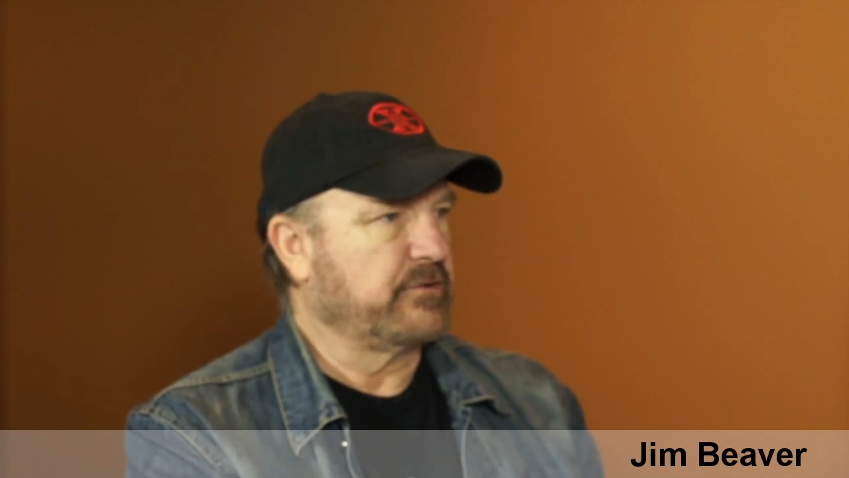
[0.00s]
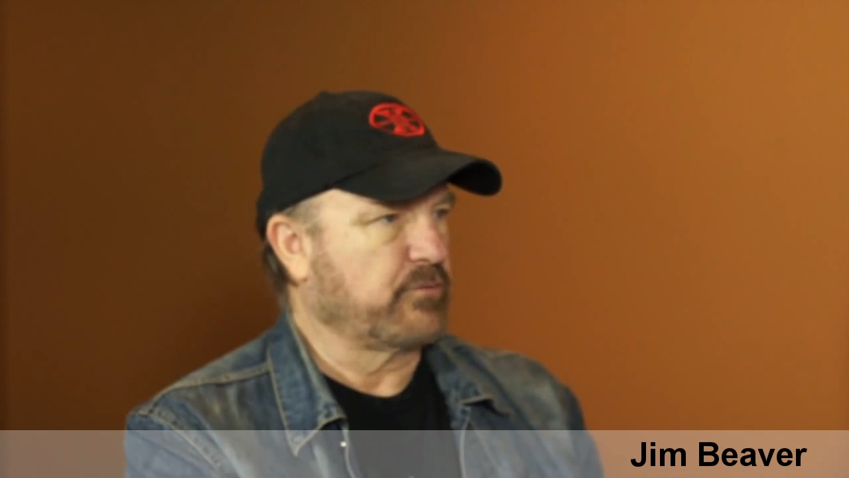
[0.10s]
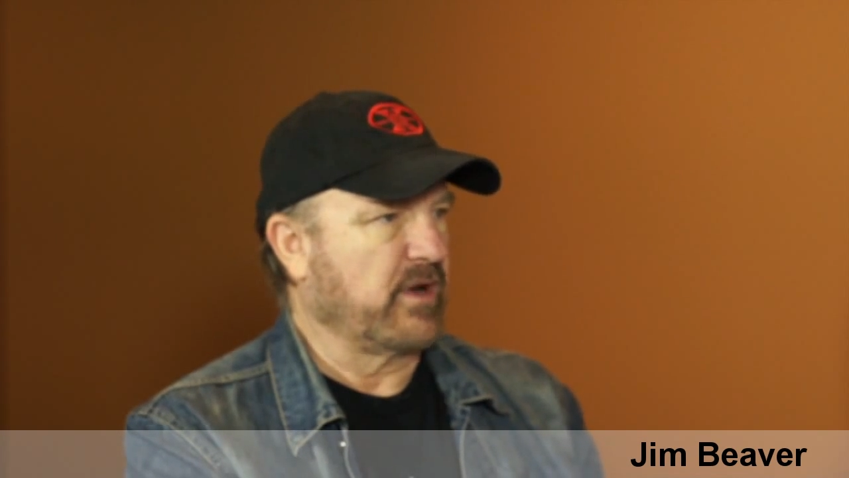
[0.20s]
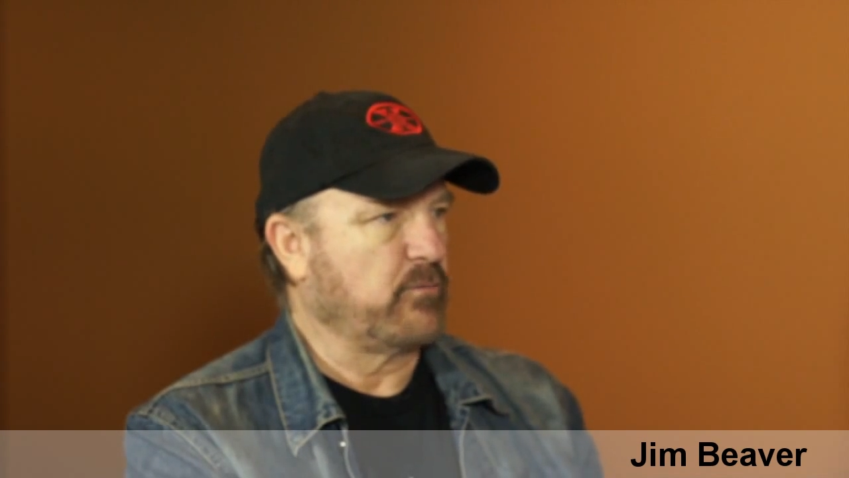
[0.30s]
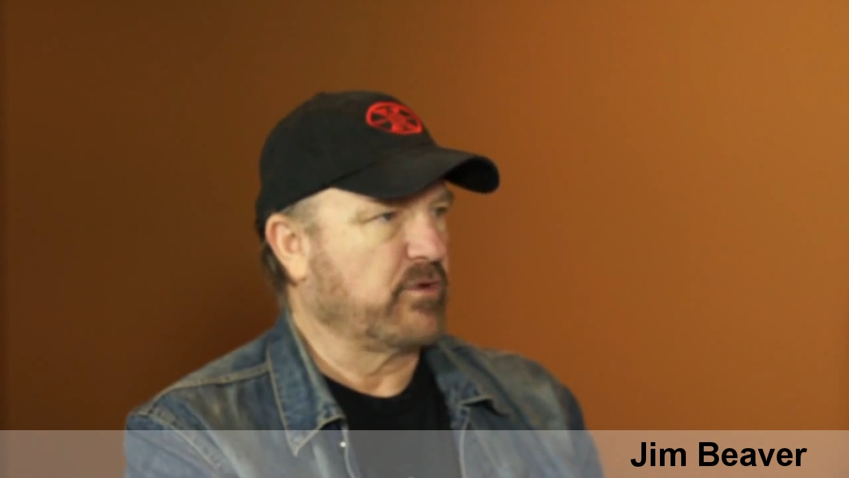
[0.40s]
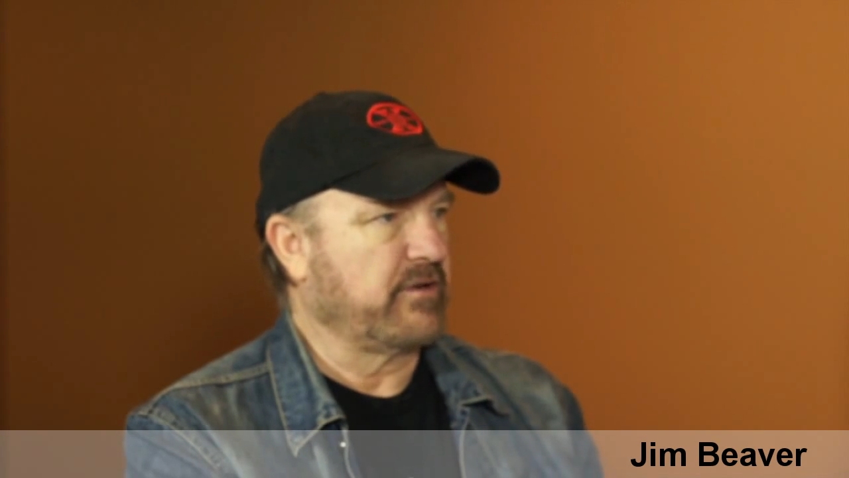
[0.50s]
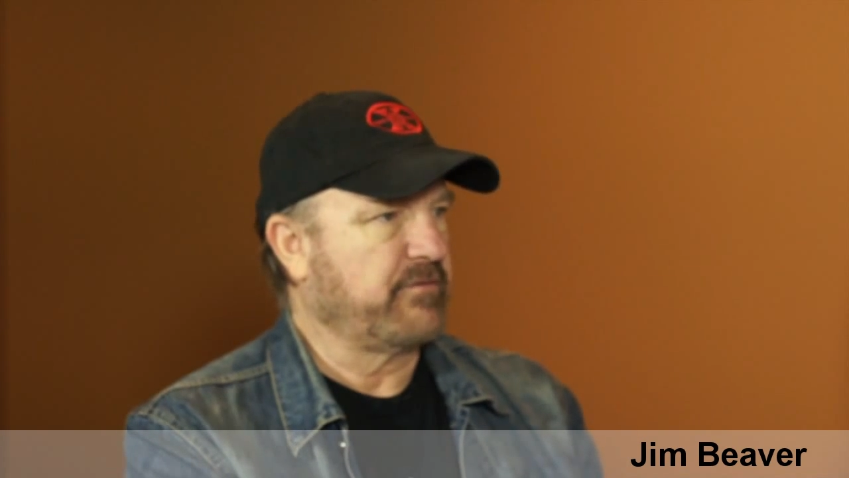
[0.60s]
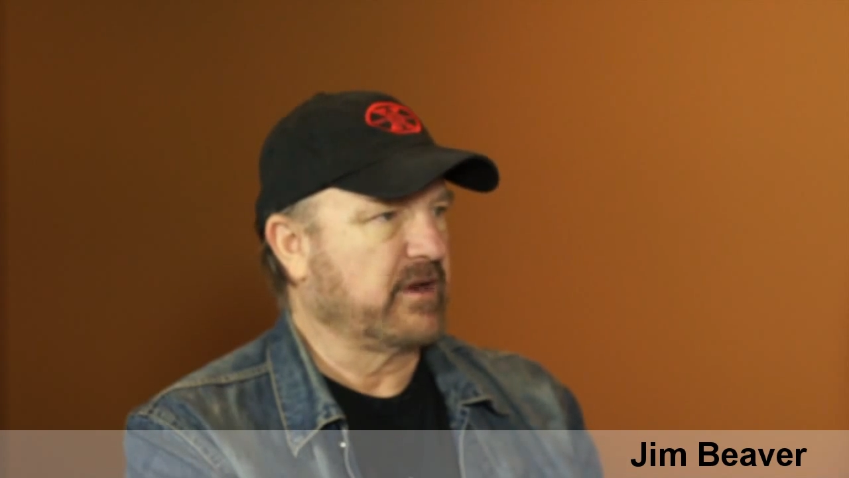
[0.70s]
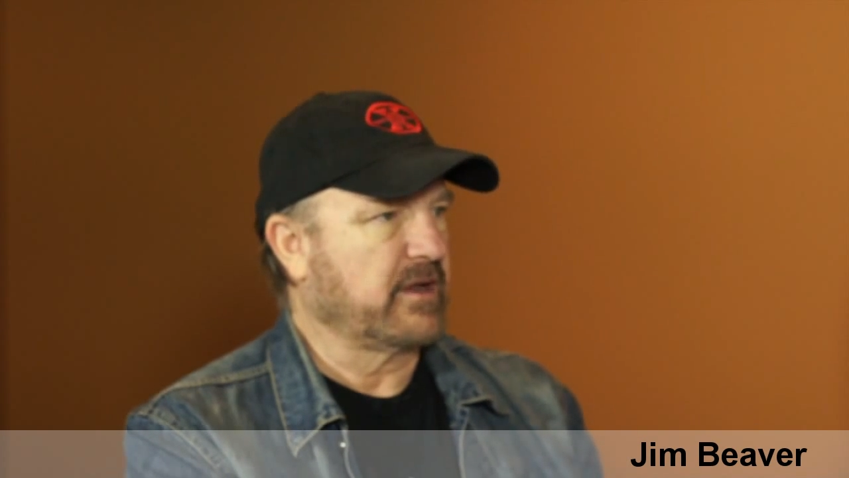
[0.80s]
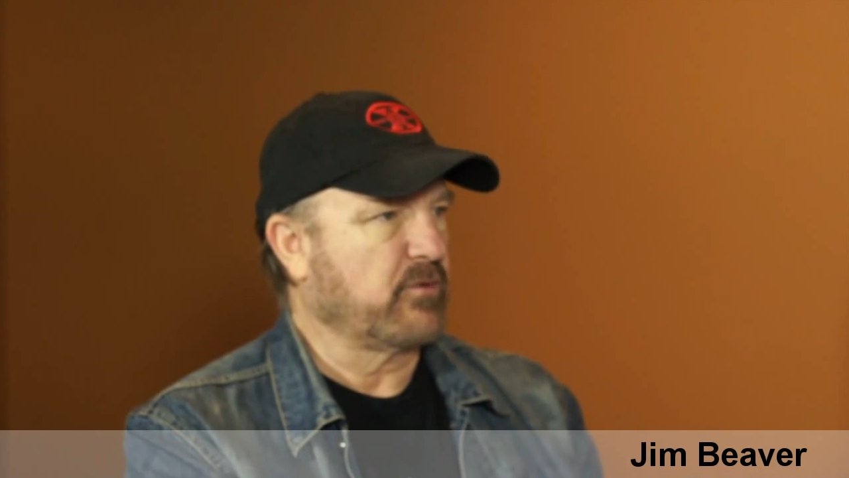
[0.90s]
just write what I
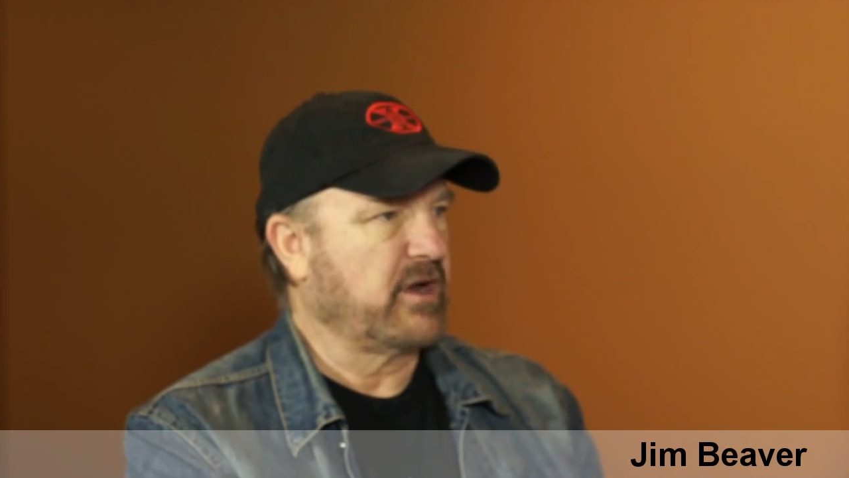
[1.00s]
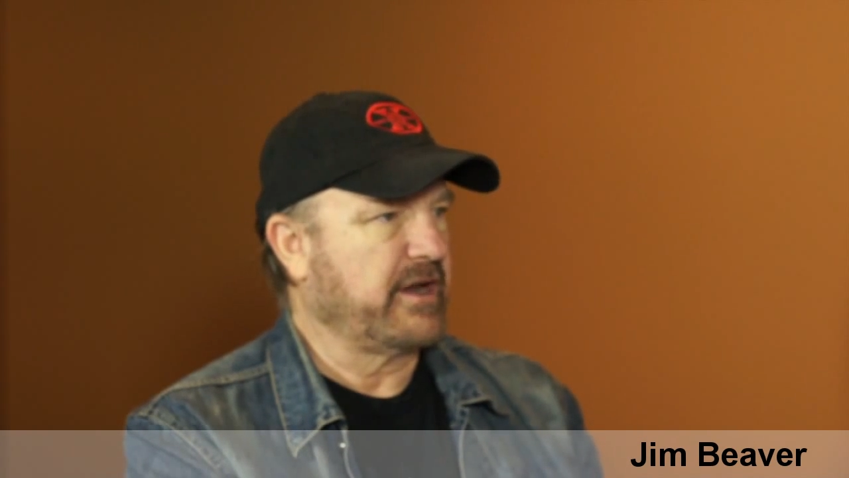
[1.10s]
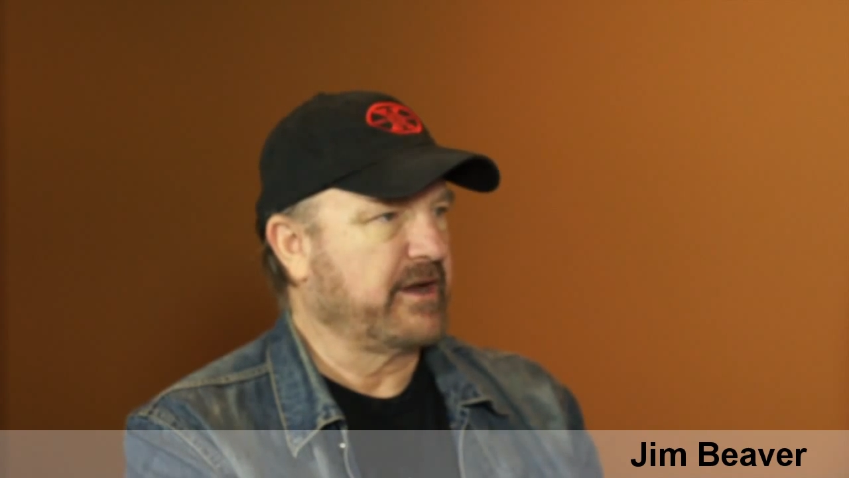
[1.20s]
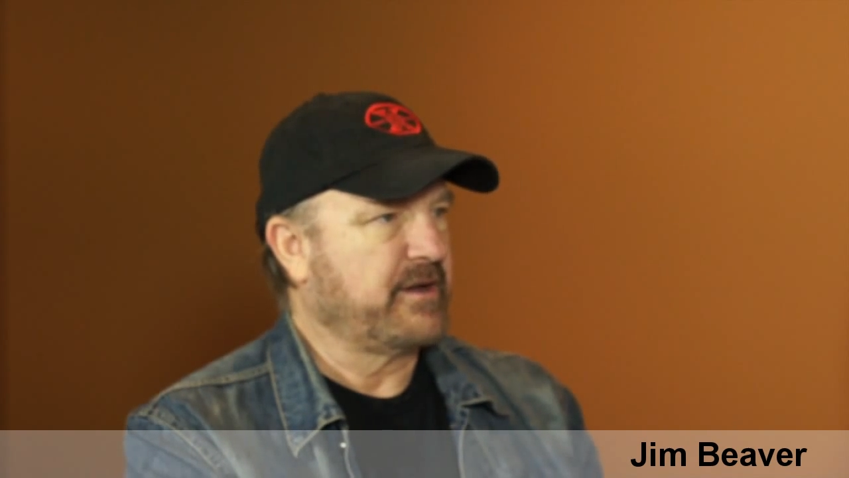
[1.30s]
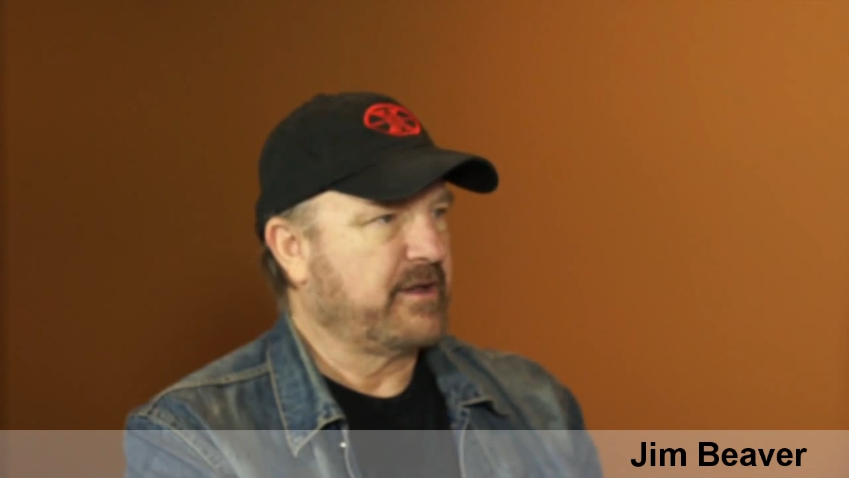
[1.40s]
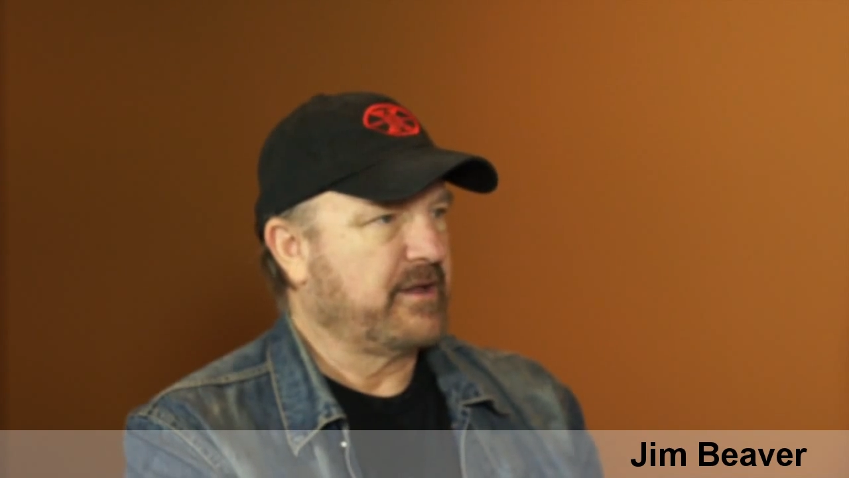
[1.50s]
felt like writing.